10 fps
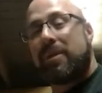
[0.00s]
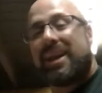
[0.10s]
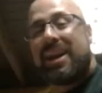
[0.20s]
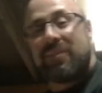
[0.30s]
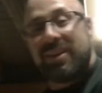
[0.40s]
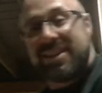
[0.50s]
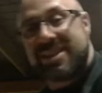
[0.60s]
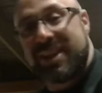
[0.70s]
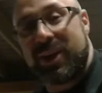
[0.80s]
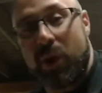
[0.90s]
be giving
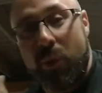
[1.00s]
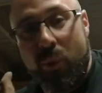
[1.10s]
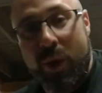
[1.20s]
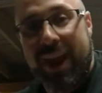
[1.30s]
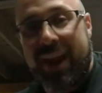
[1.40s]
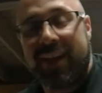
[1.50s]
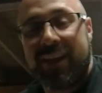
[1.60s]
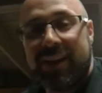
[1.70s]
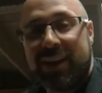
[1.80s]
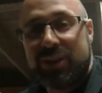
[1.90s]
this thing away
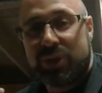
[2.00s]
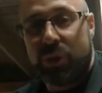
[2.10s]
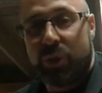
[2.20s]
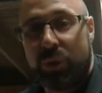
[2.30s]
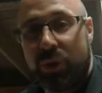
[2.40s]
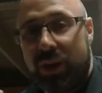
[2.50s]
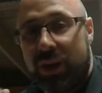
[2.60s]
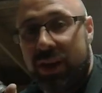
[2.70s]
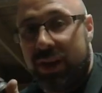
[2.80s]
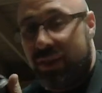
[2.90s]
to
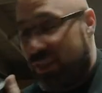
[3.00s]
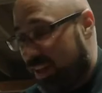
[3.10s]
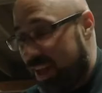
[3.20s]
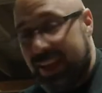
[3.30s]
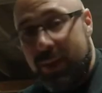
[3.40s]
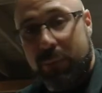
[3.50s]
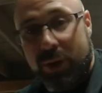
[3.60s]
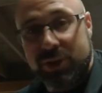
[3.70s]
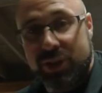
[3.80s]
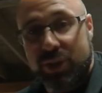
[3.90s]
the lucky
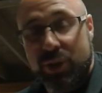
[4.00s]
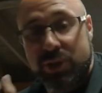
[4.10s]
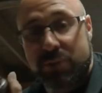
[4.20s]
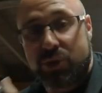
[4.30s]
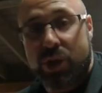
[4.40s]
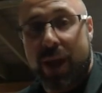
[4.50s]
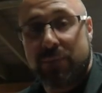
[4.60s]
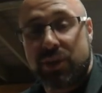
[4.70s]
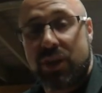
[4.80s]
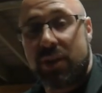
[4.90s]
person who
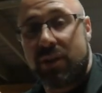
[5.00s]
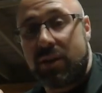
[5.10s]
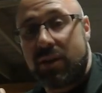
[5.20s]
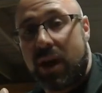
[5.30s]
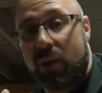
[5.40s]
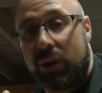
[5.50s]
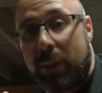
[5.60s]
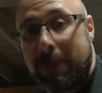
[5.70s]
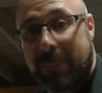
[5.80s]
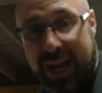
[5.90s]
subscribes to not
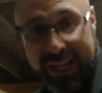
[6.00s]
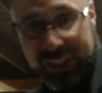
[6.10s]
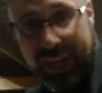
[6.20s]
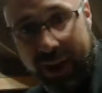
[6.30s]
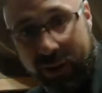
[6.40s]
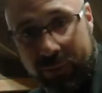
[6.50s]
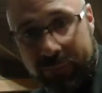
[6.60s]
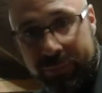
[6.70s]
only my channel,